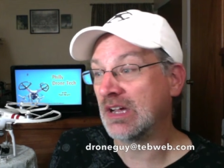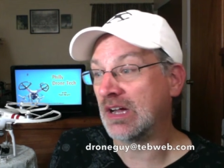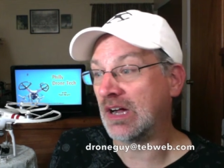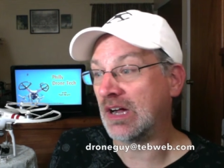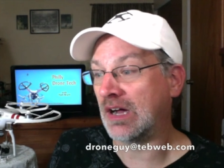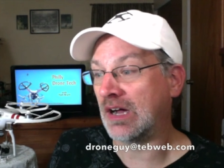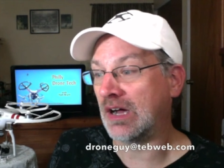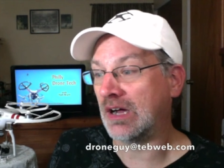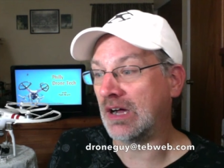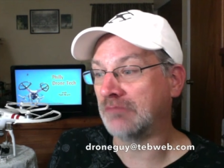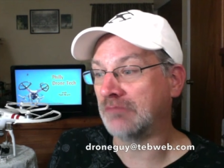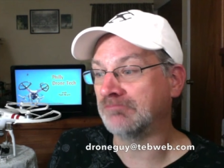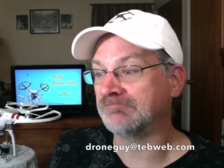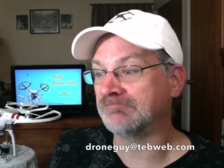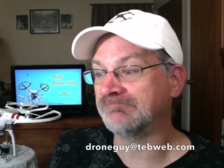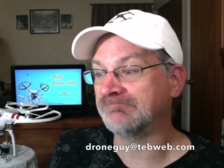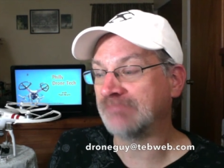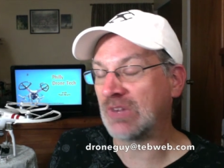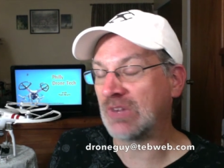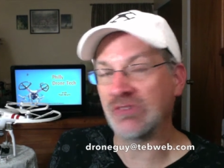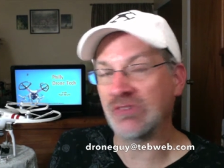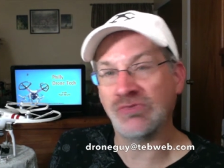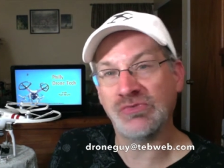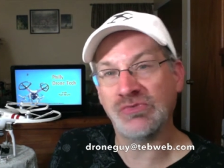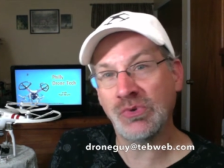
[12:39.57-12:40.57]

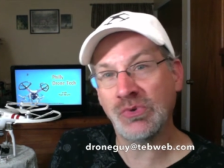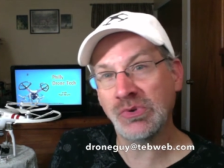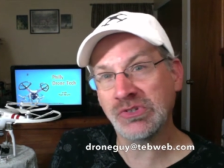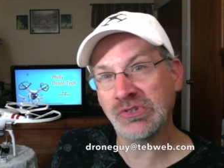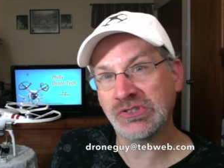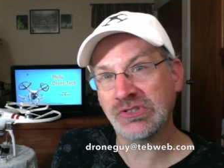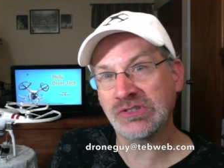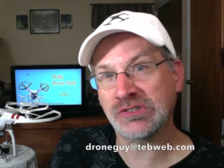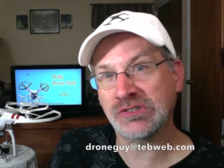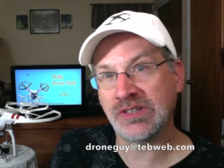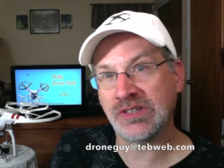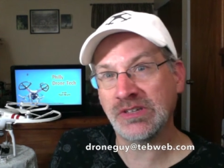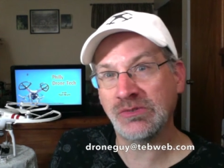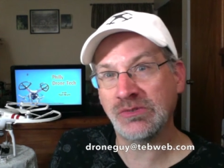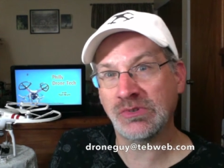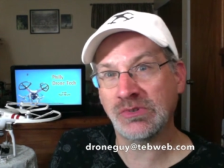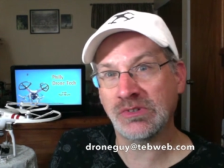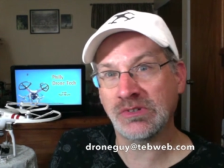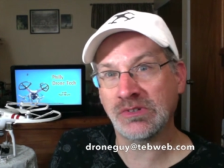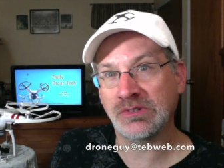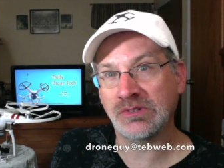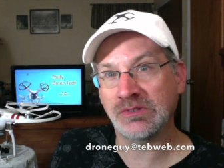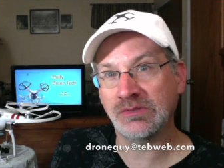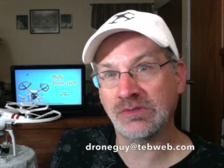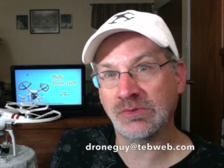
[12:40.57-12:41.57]
Unfortunately,
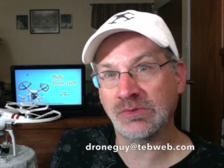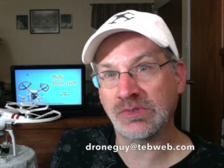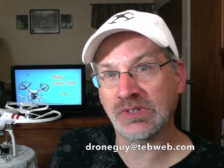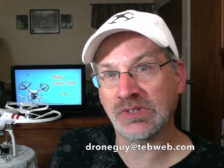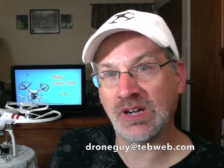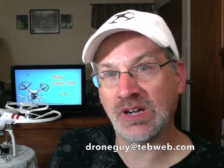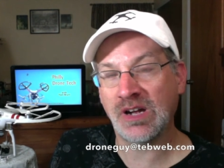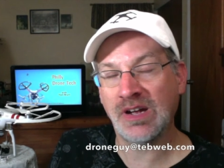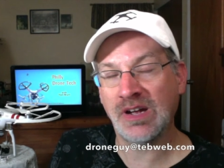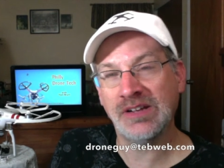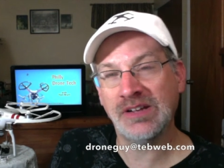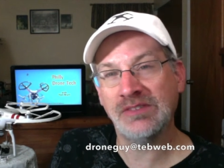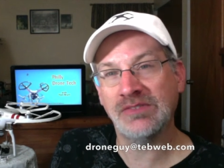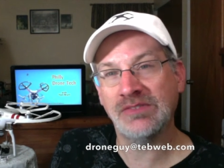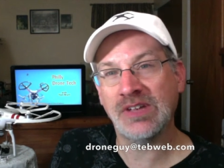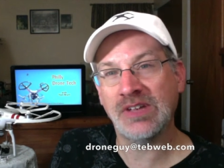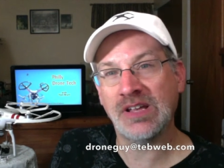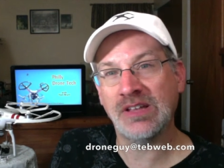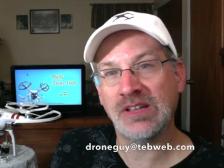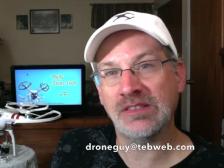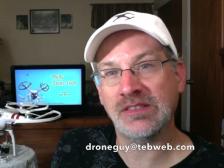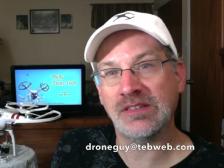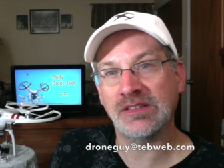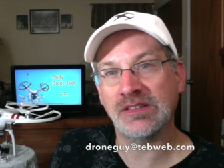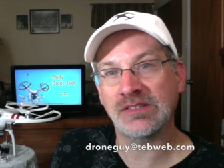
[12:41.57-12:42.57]
we're kind of
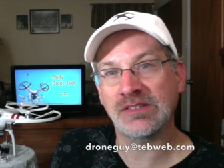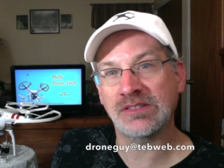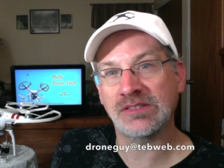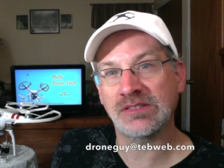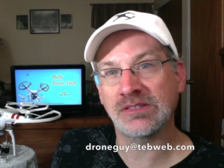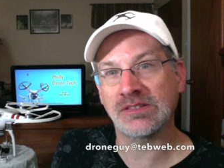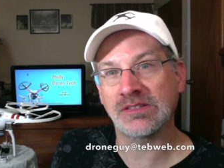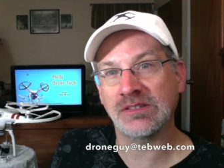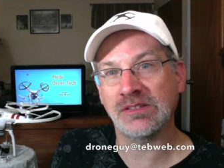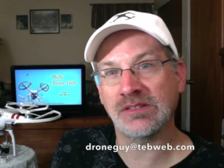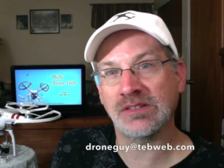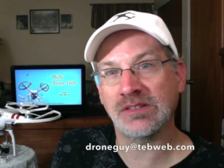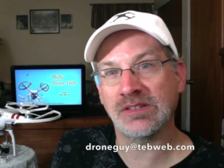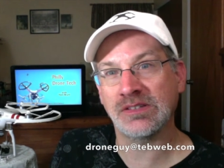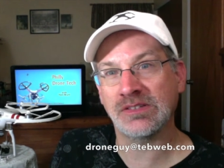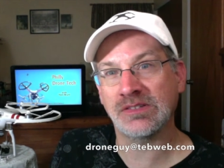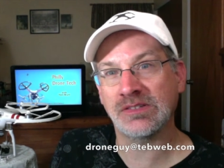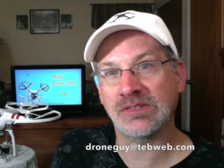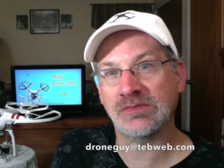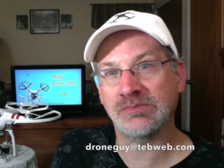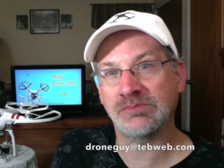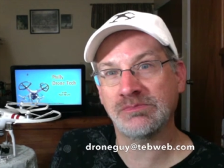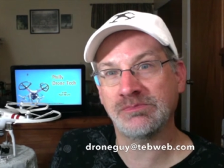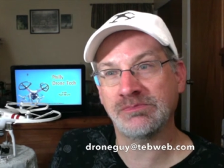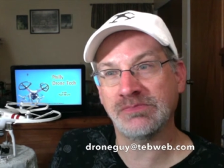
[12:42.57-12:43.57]
at
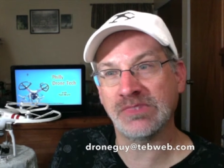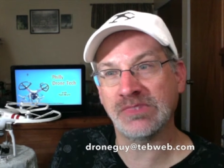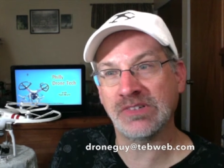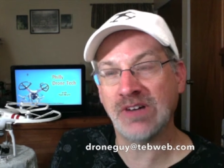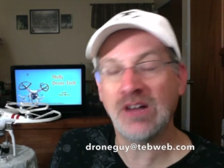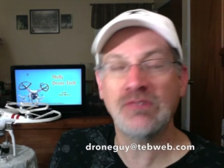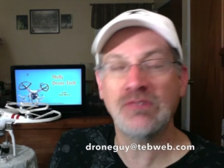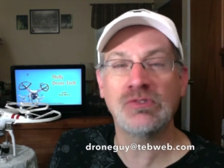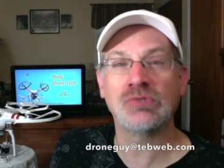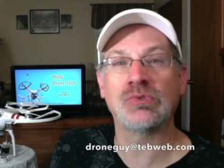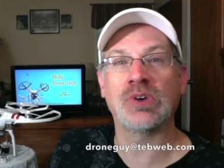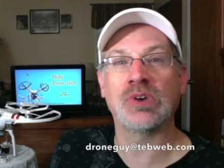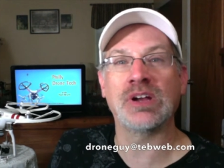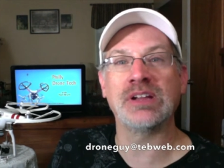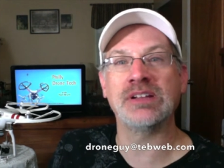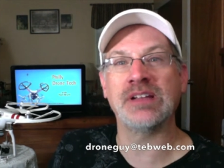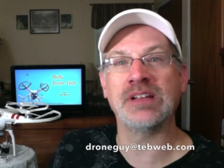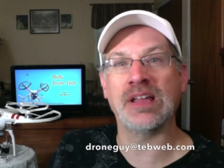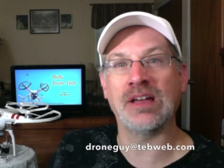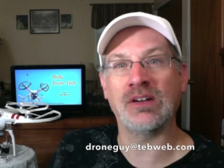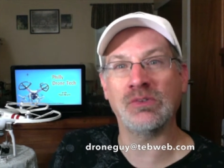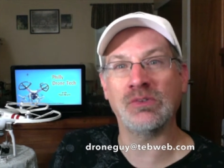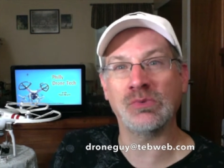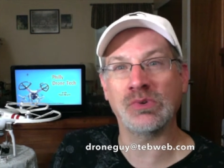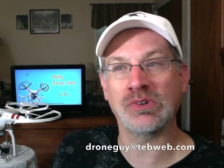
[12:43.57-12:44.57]
this level right
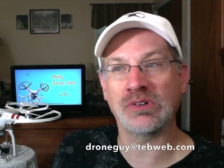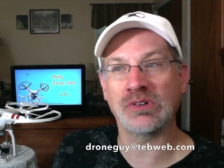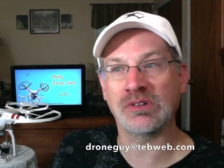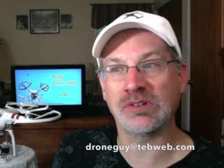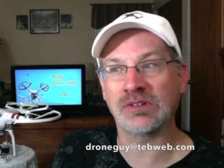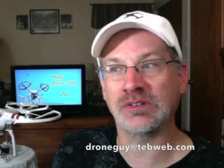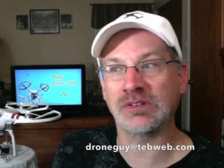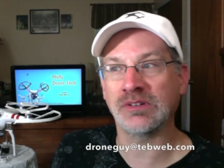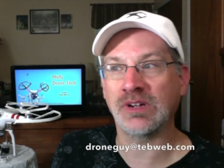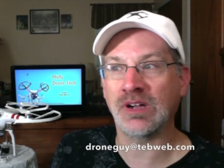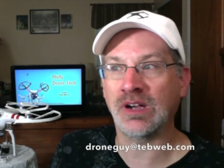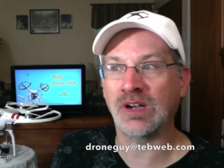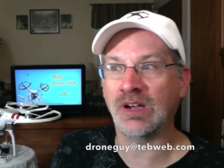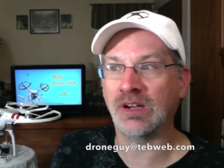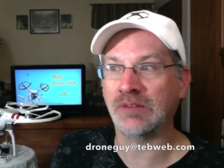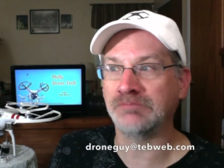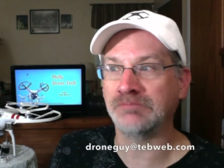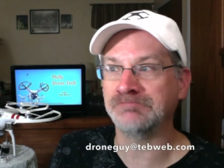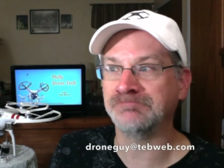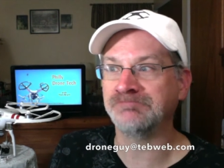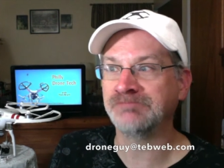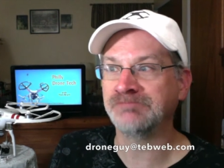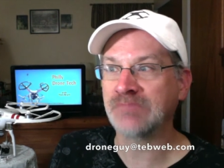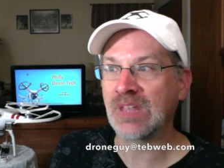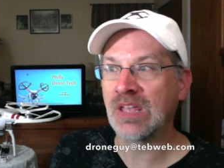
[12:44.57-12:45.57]
now where
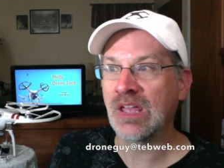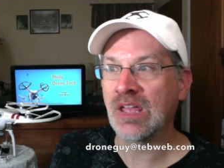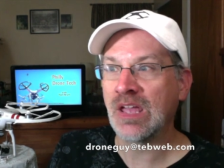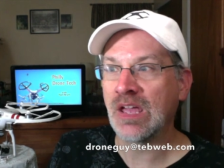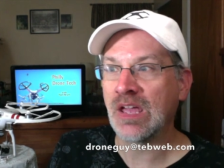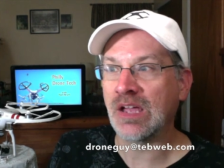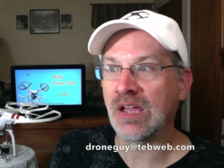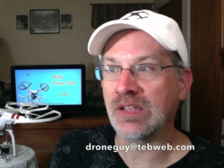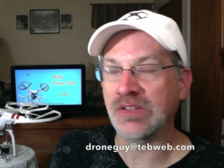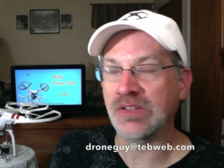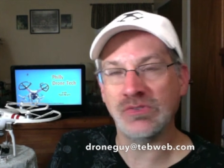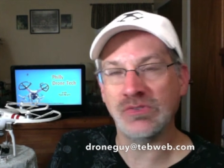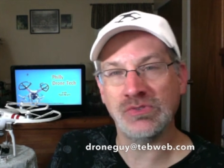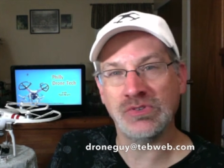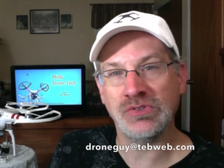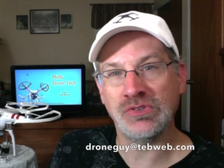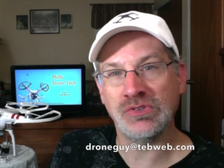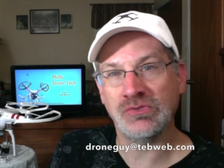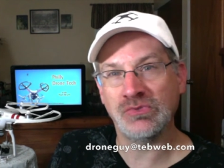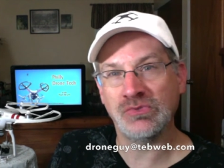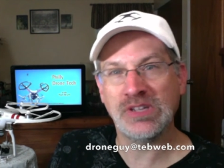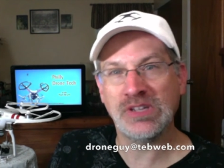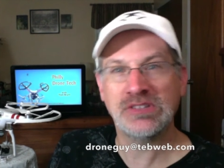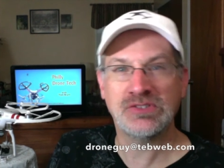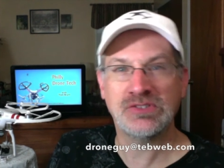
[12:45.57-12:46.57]

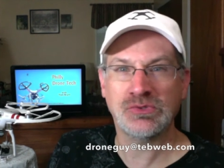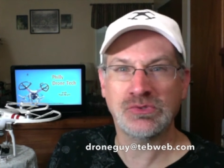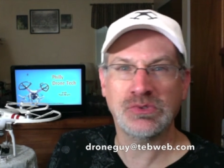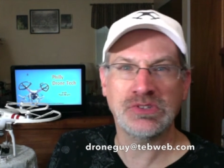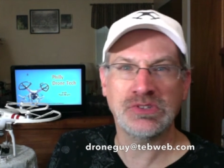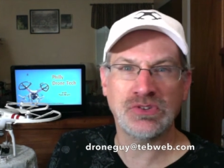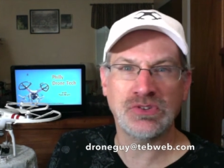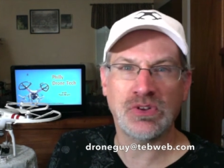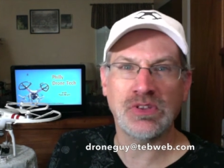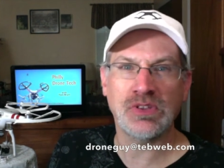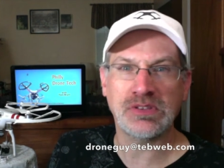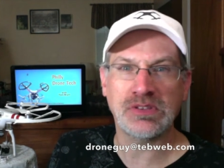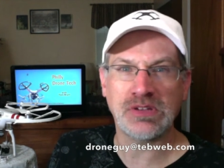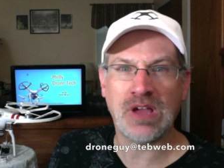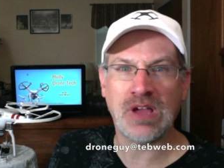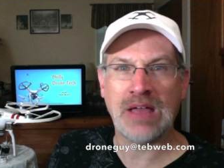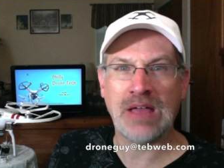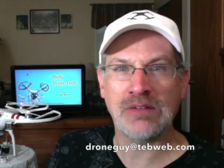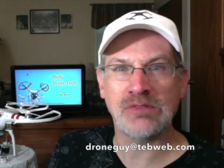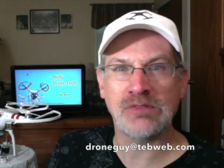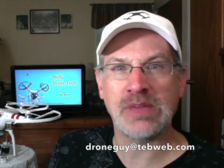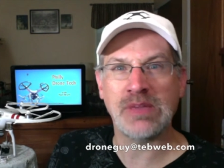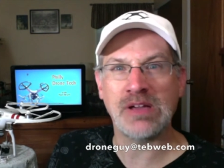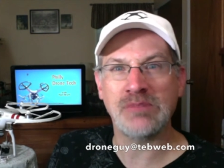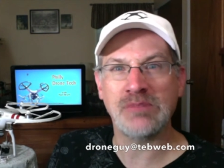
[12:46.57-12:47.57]
you read stories all the
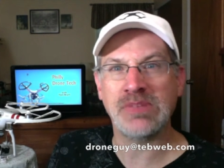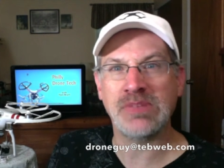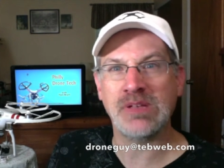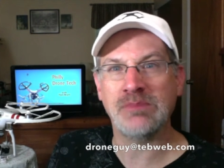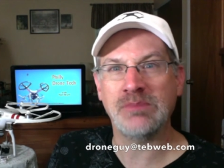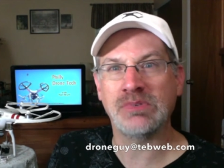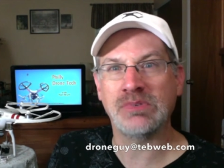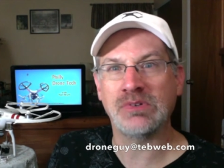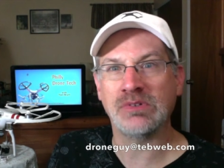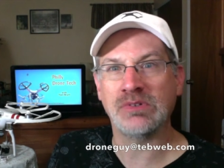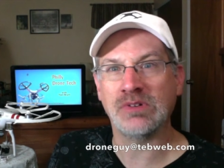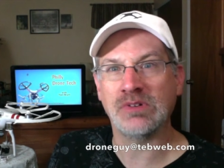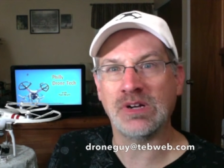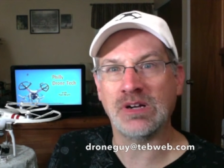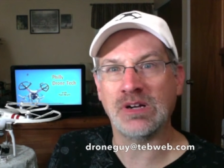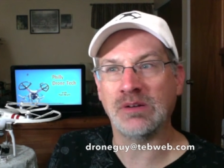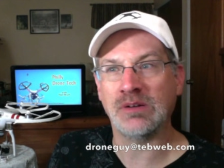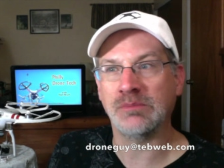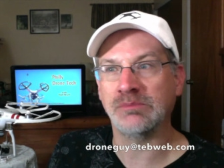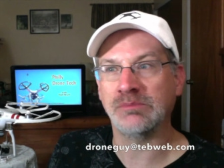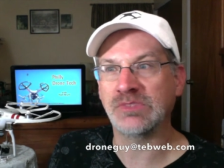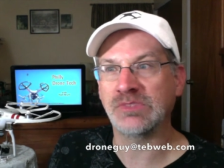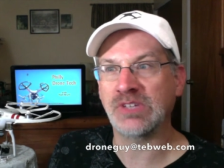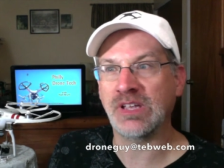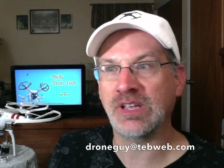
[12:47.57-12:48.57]
time about people
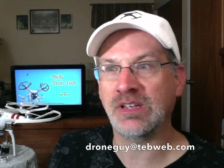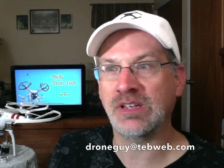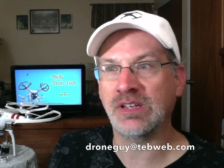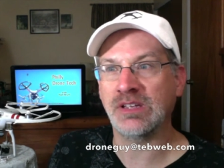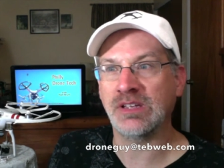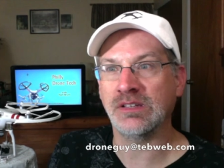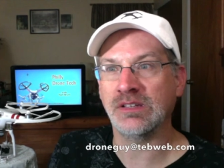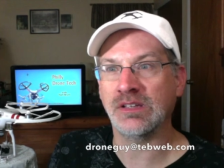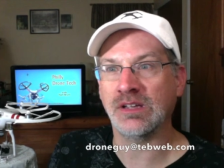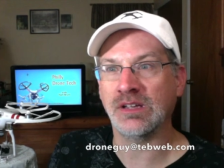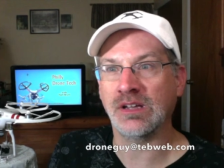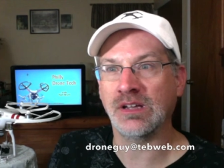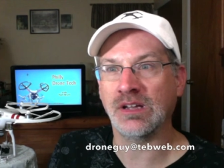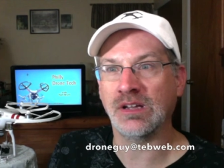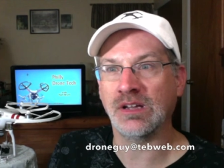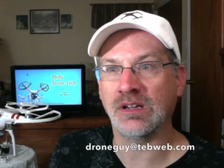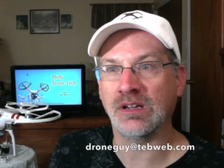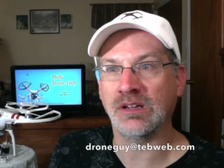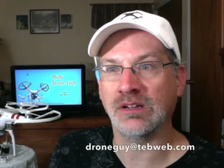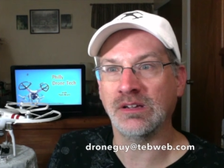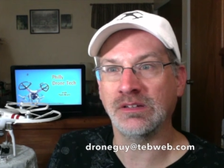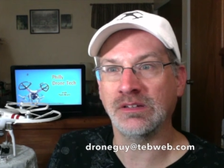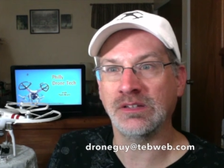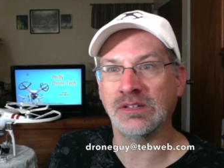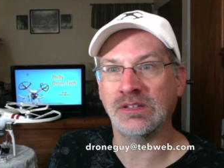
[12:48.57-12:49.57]
taking
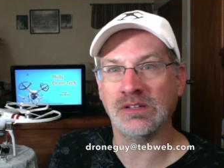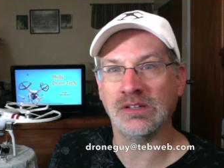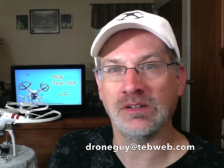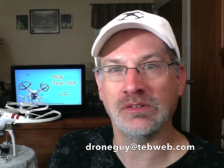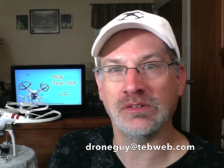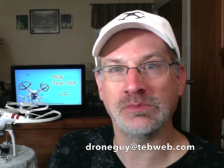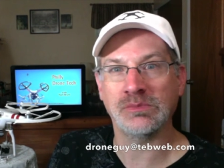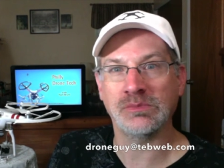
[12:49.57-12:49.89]
ammunition